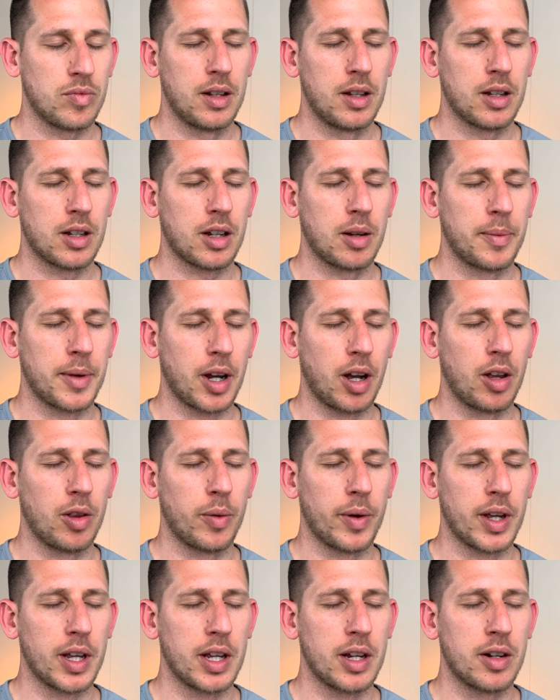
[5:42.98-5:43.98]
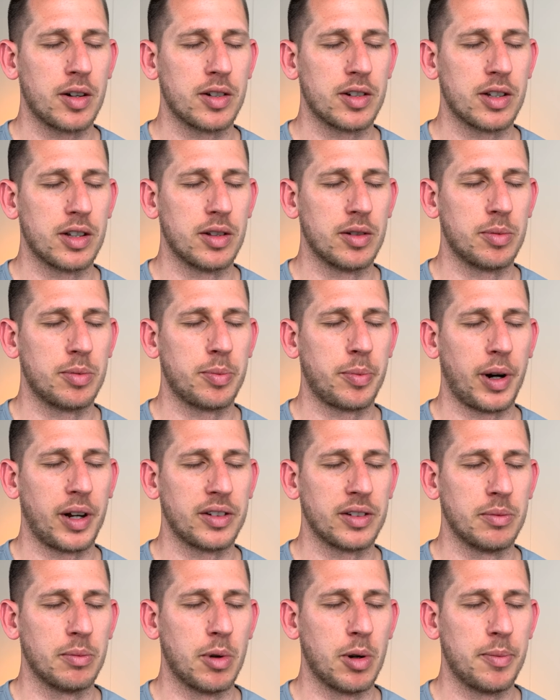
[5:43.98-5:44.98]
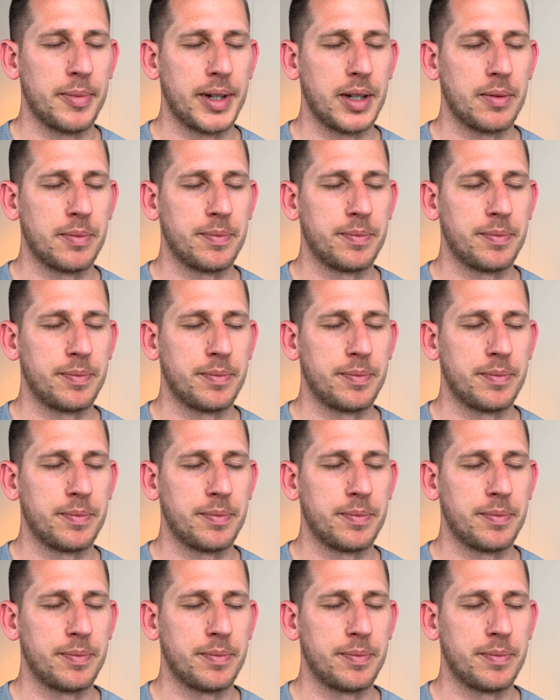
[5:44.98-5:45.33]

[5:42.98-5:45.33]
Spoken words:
coming all the way here into the present moment.